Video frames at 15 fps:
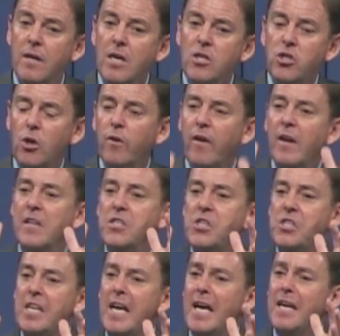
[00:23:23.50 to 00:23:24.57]
So that
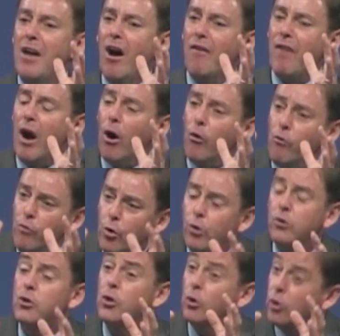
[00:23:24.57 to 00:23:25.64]
instead of our
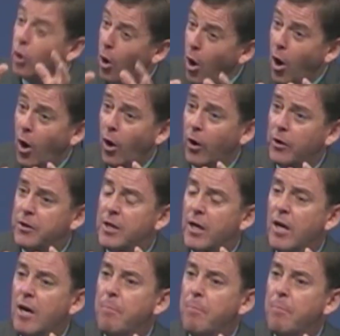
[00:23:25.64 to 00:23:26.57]
route to God